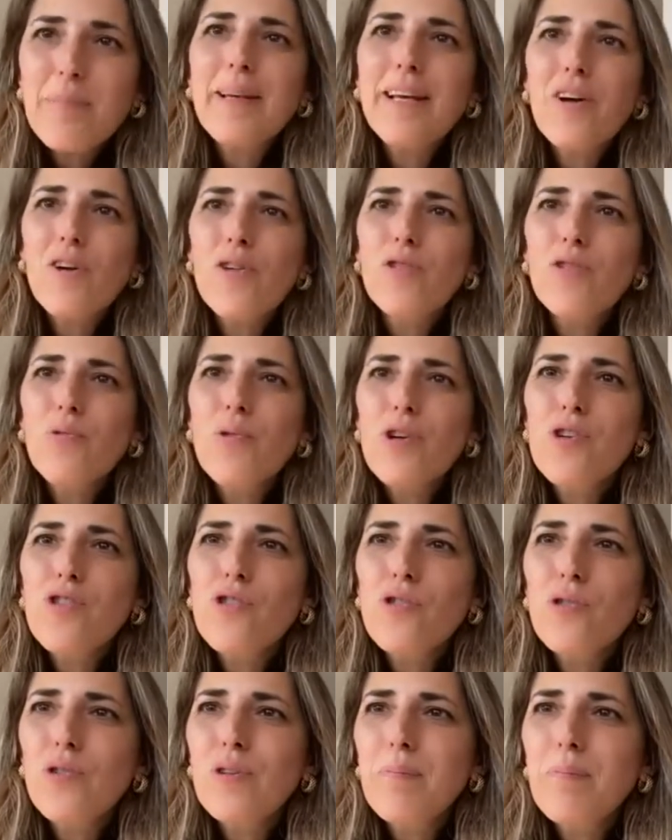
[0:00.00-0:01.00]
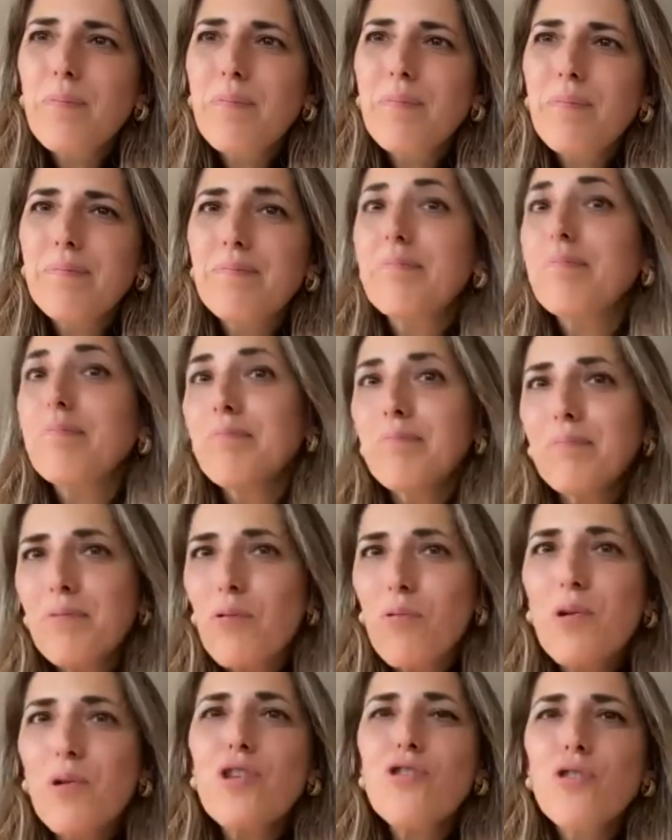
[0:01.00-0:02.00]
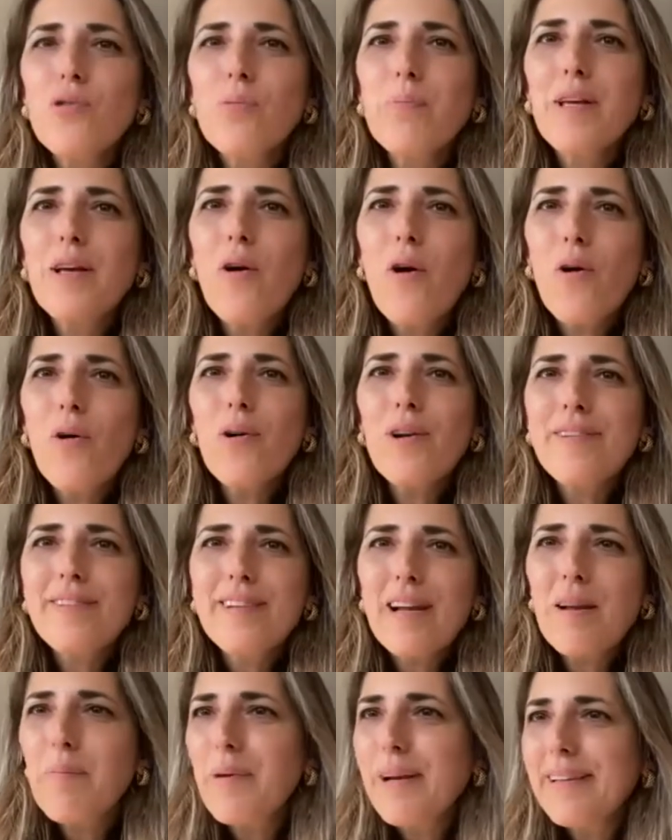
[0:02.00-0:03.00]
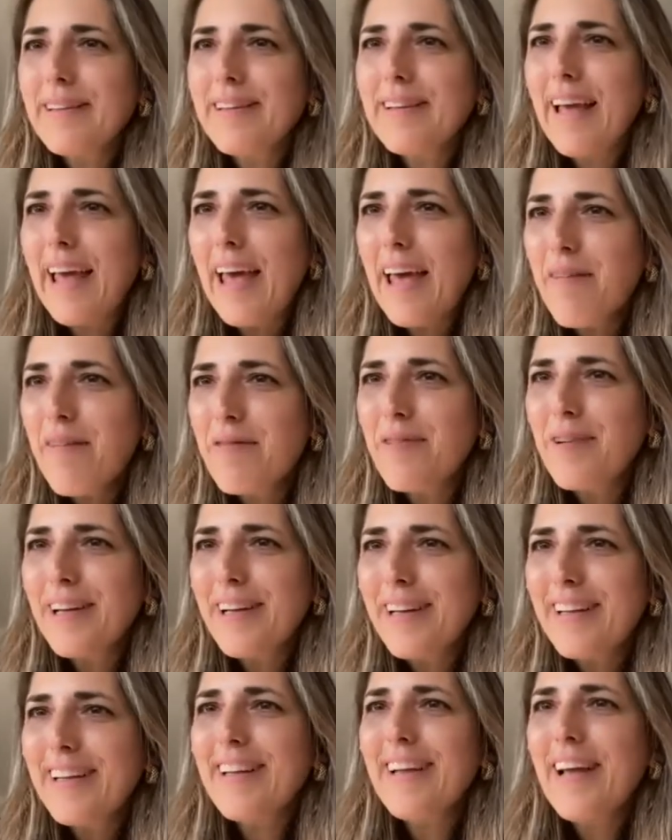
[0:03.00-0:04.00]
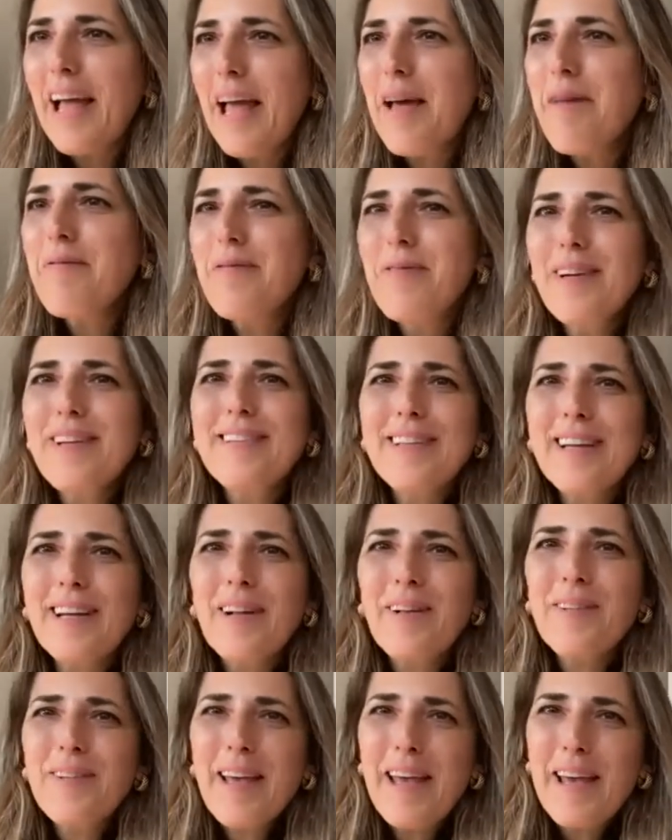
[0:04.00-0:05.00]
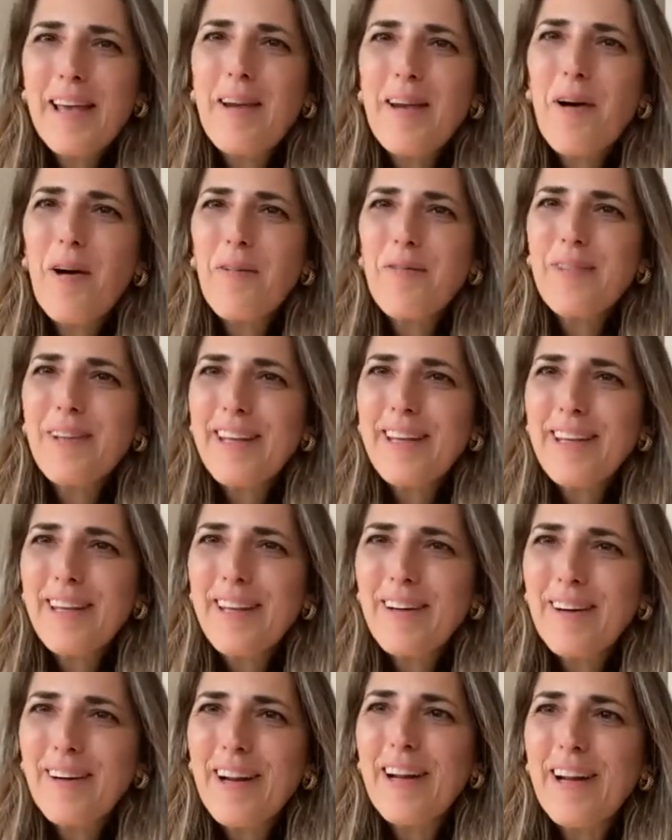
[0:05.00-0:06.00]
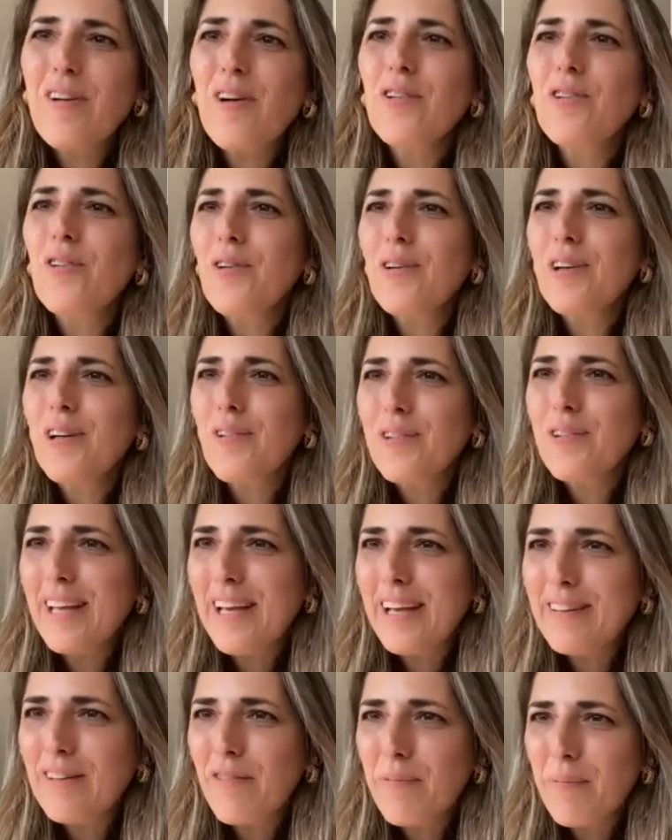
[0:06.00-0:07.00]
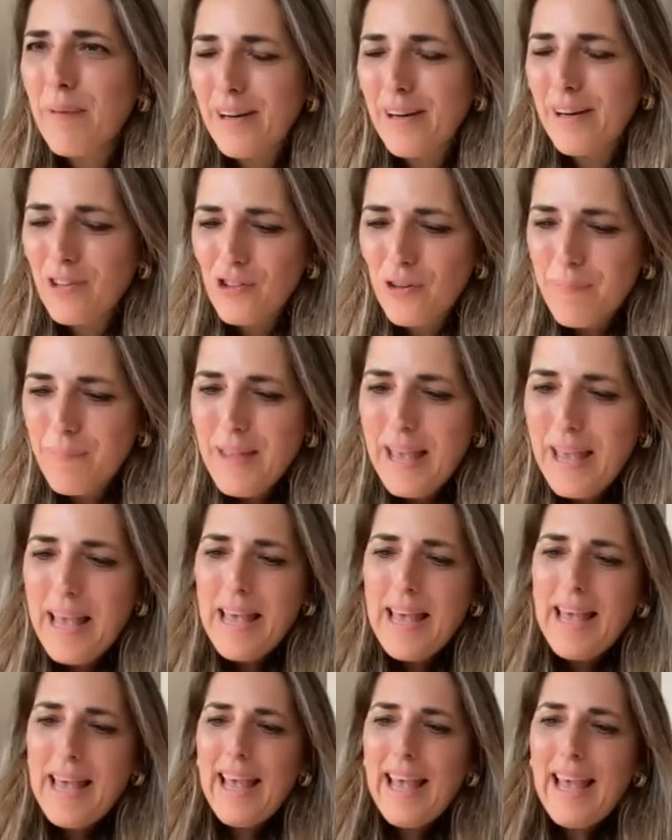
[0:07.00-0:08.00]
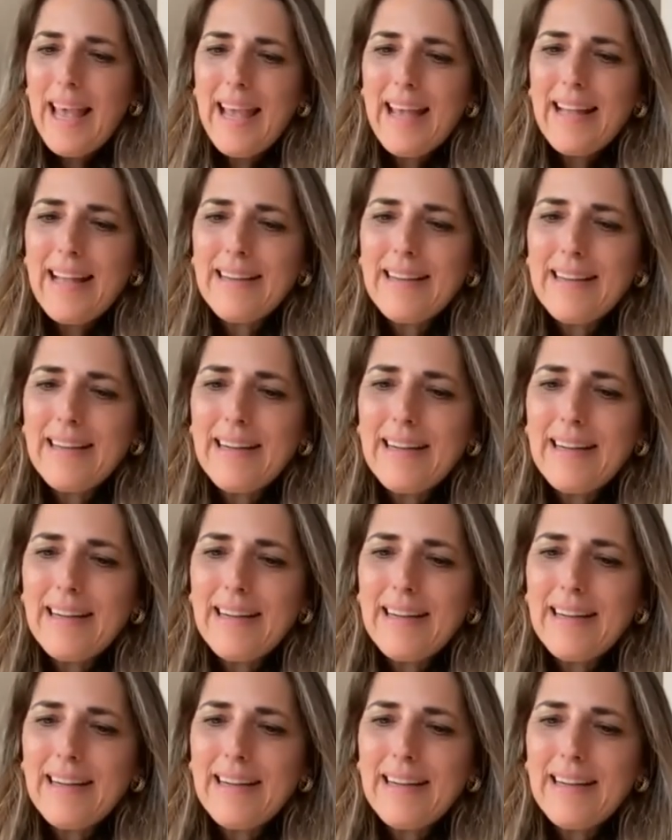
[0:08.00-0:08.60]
because we should be all celebrated every single day of the year and not only on the 8th of March. And